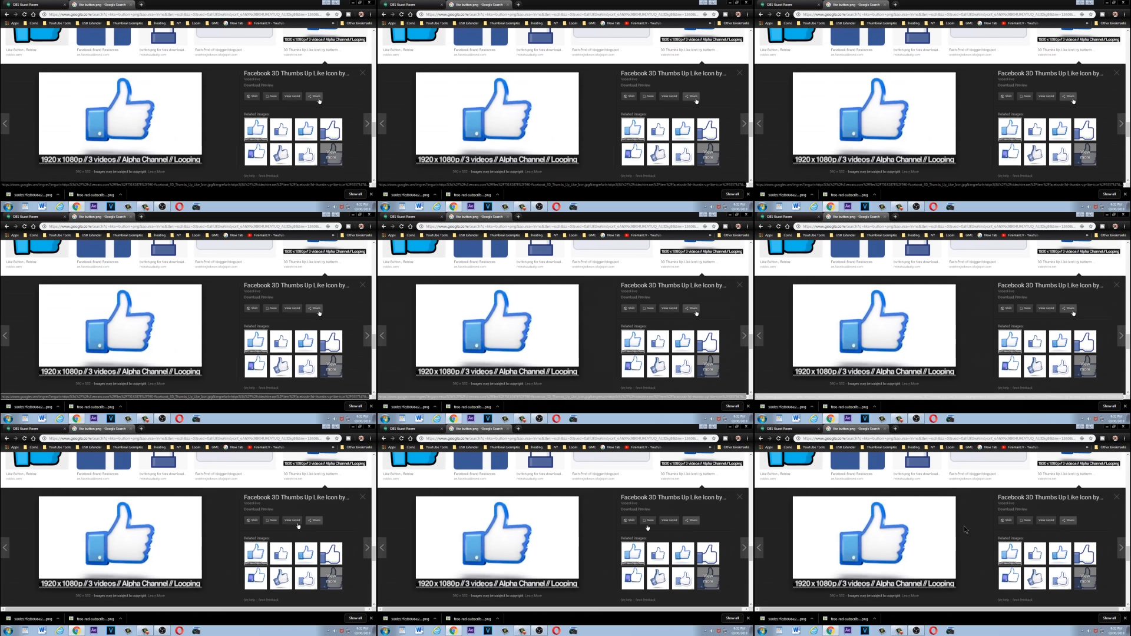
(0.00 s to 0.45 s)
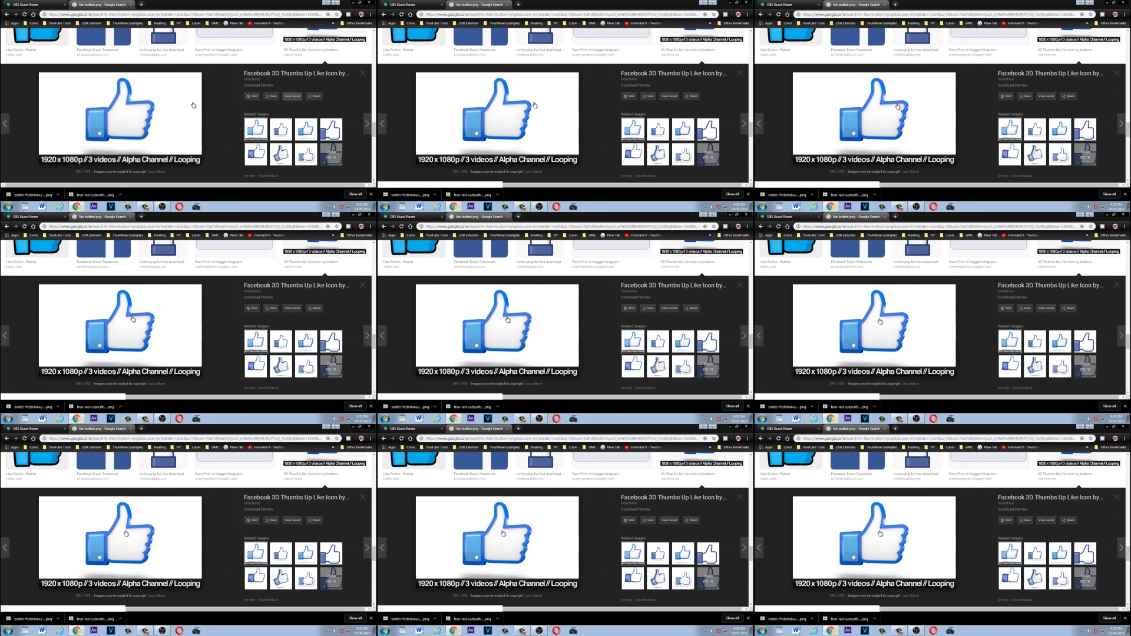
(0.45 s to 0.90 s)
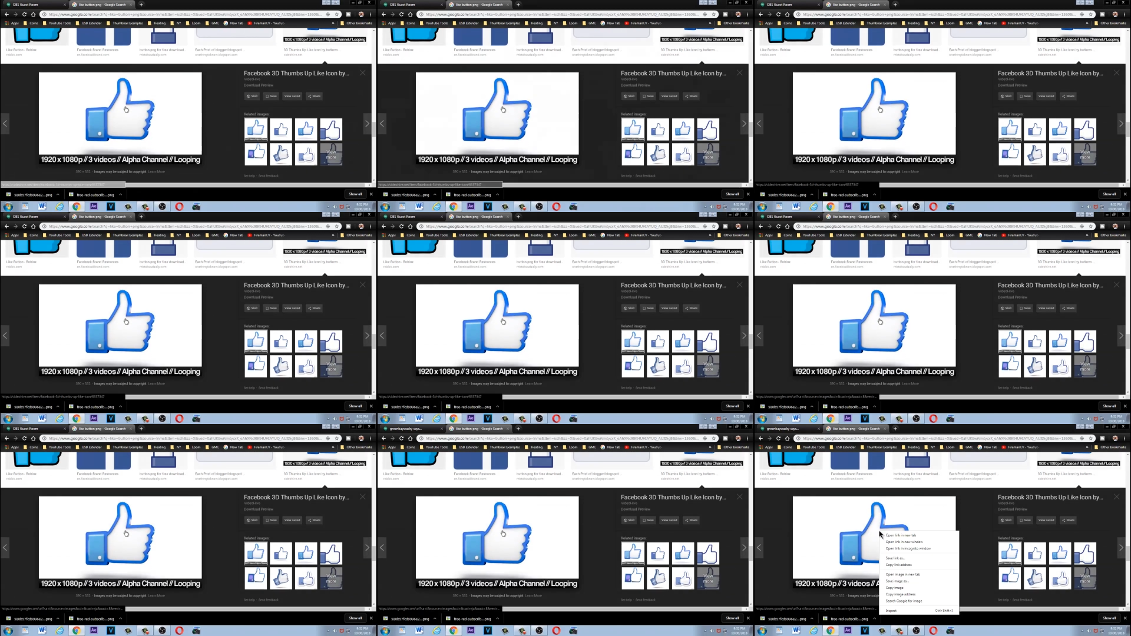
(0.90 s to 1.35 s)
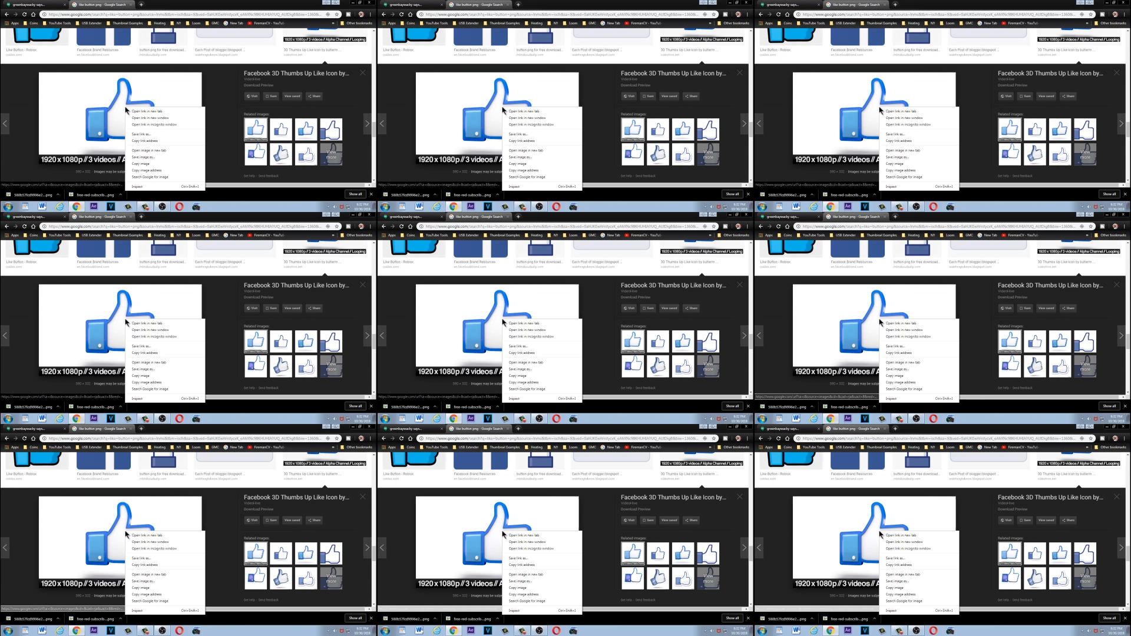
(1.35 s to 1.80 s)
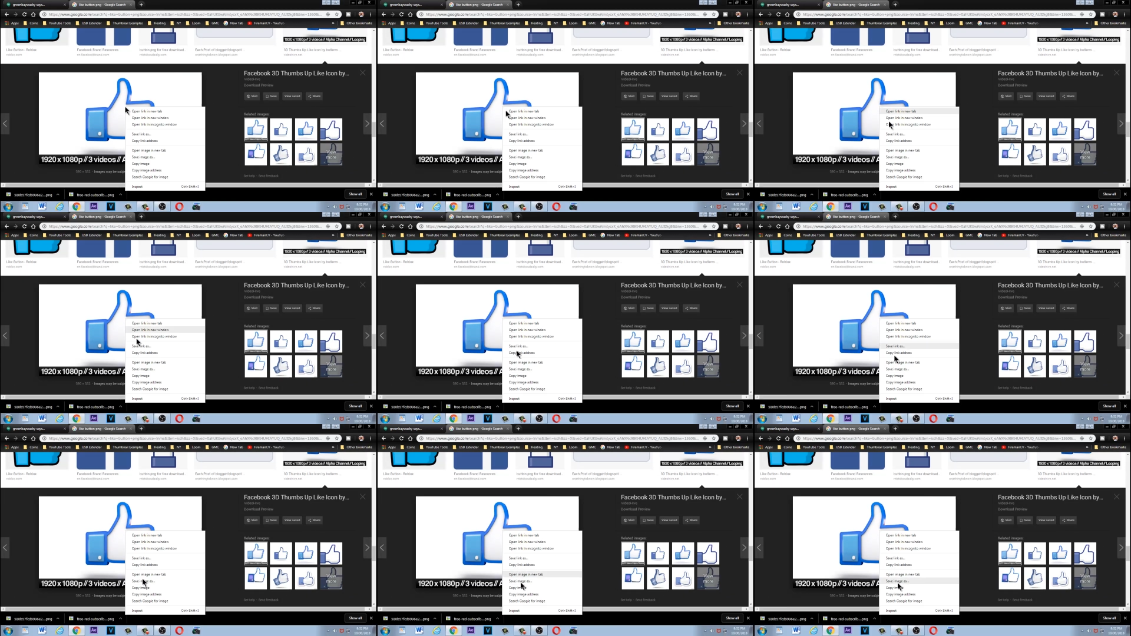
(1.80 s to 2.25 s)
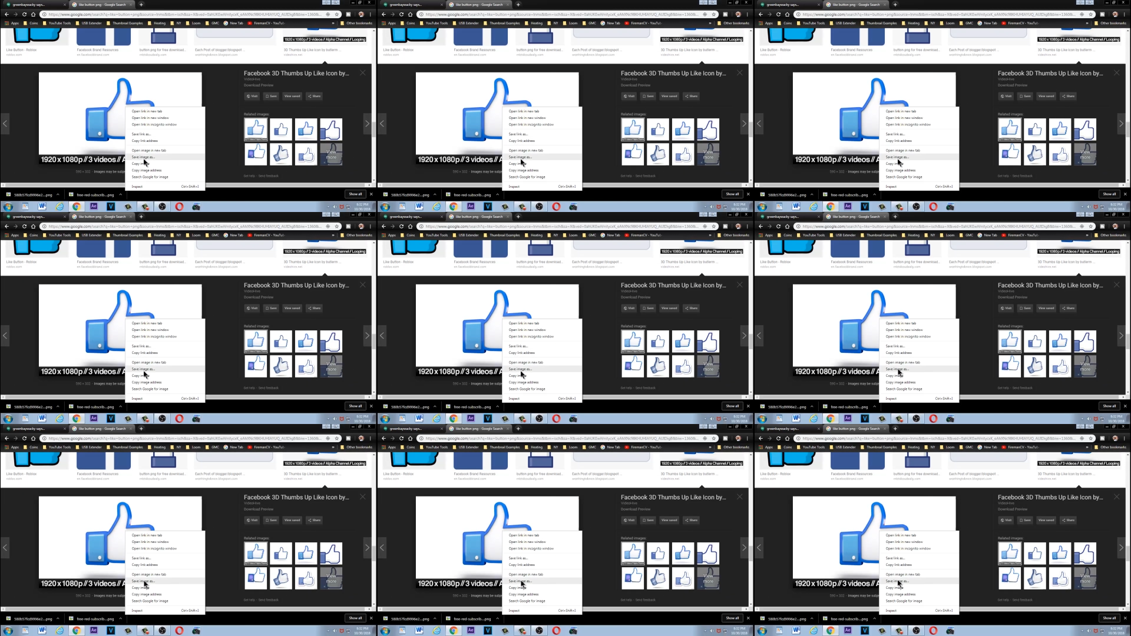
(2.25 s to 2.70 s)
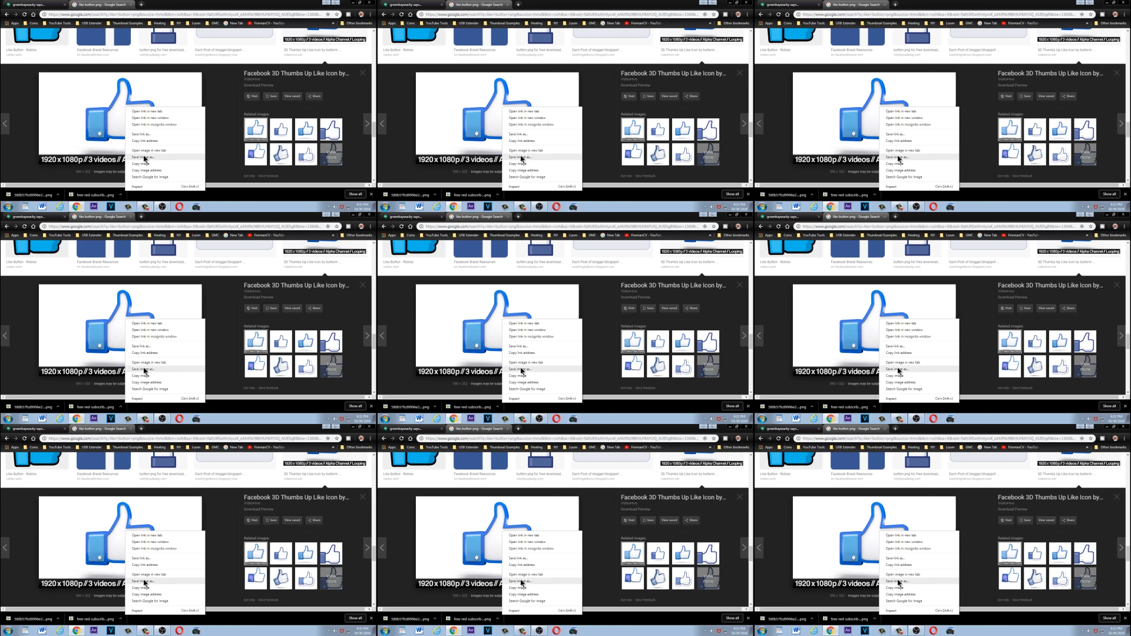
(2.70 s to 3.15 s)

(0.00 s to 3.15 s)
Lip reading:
(no speaker visible)